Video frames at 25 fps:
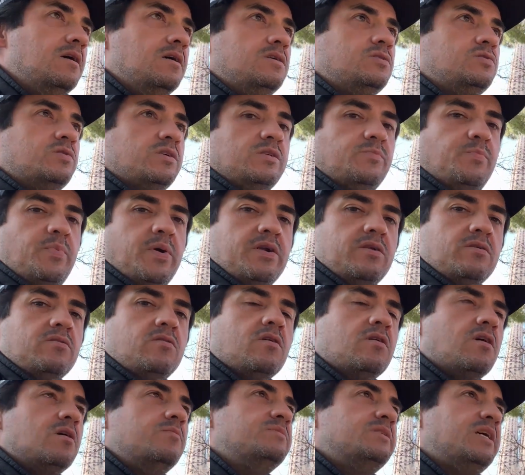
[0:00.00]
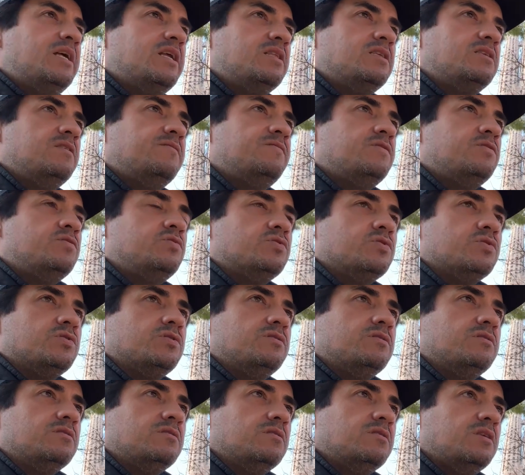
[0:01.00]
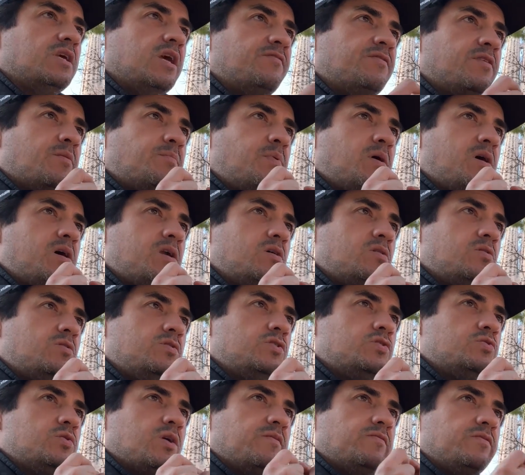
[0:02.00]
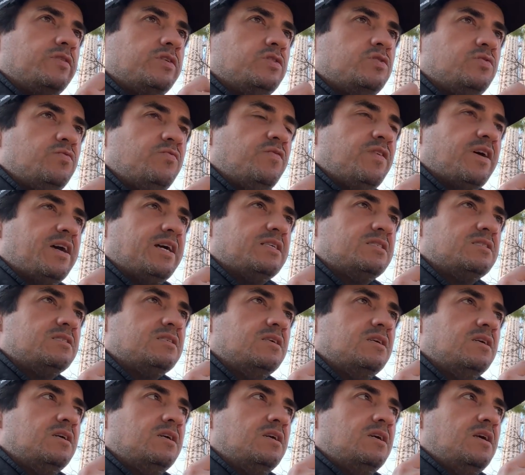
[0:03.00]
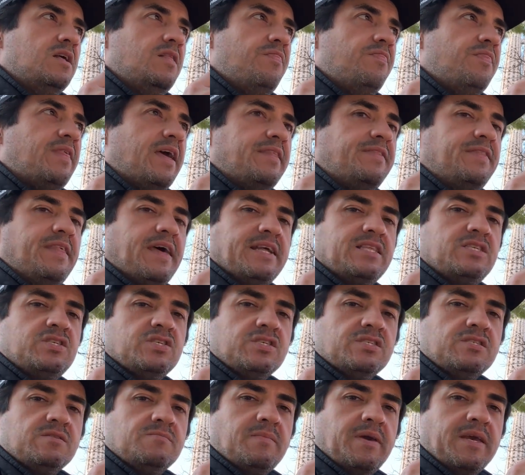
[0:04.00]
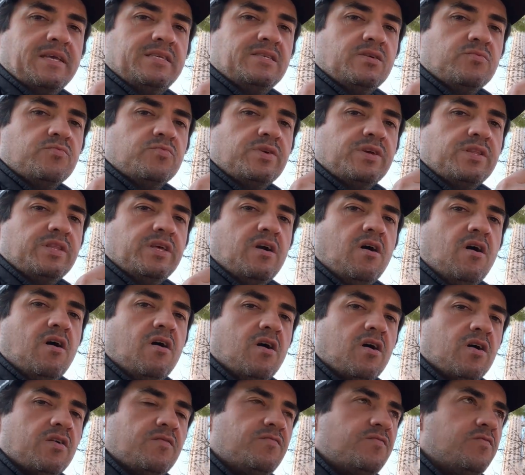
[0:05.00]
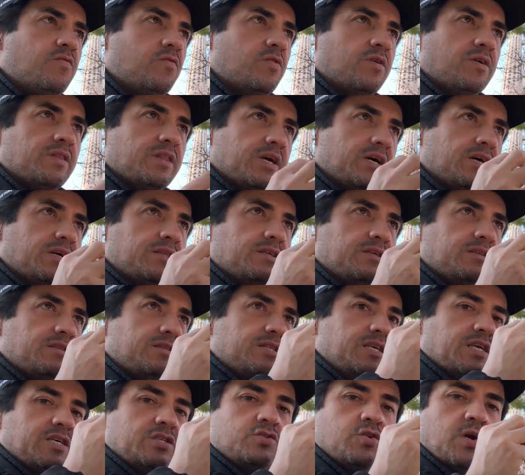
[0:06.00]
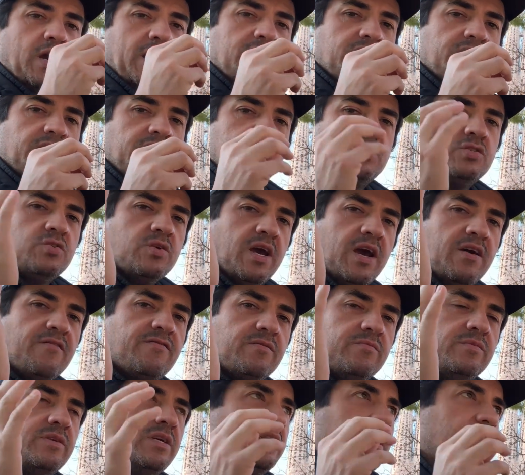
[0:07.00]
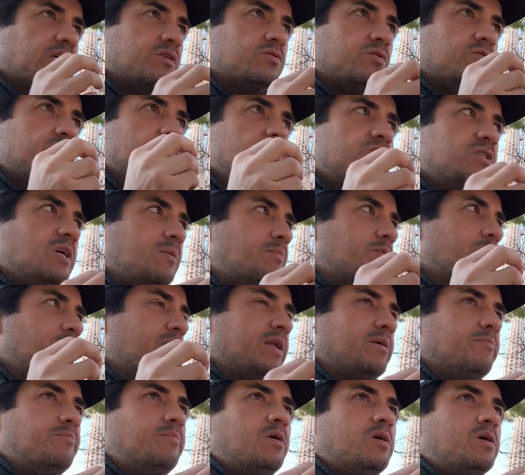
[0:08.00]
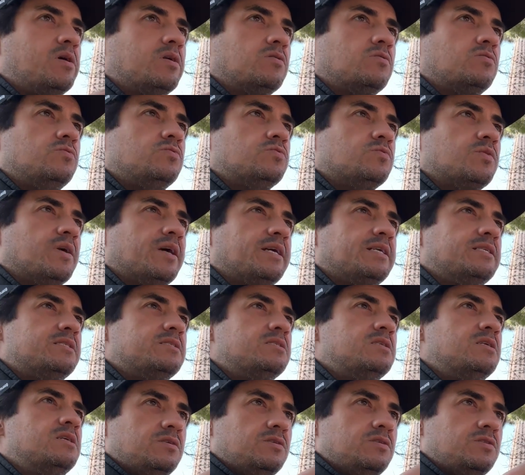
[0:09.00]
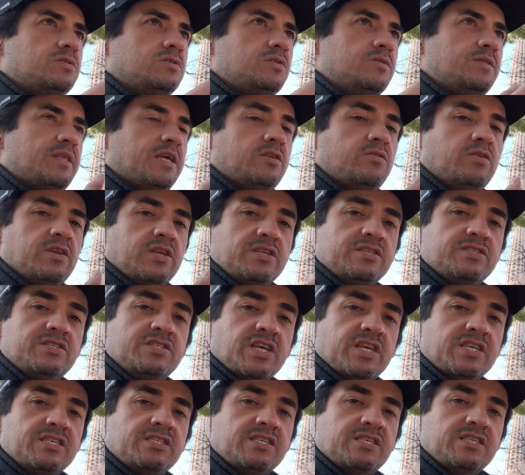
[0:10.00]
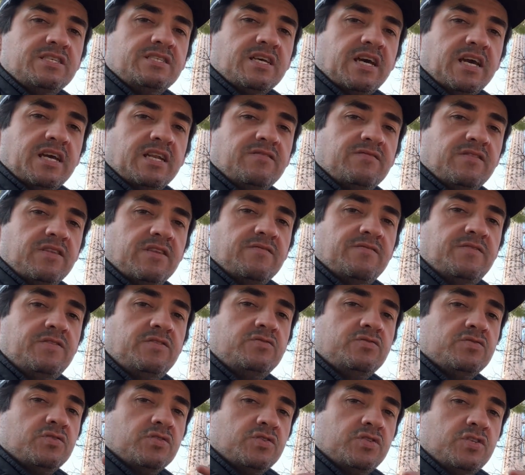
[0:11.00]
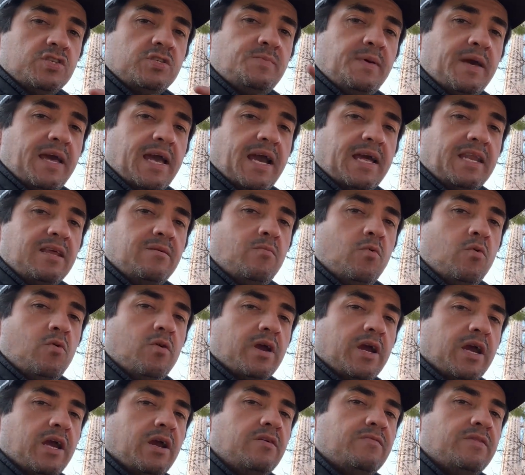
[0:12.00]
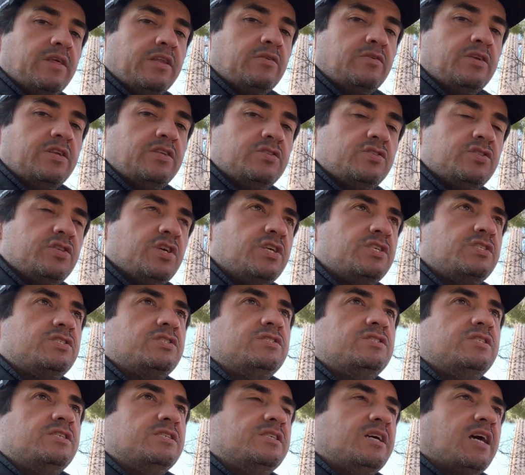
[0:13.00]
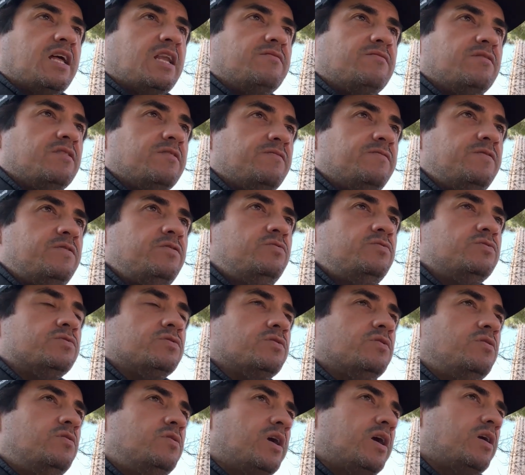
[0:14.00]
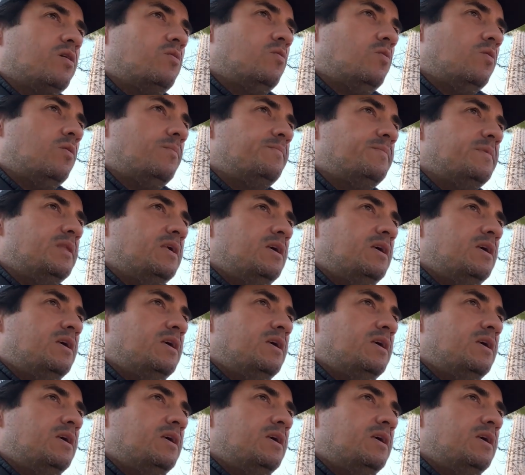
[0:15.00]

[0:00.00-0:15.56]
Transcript: So as a particle comes out of the diffuser, if the particle is traveling too fast, then that just makes it really hard for the attraction that you have from the electrodes separating particles, right? So then you need to change the design of the diffuser. Just by adding more air, then you need to change the design of the diffuser. Okay, cool.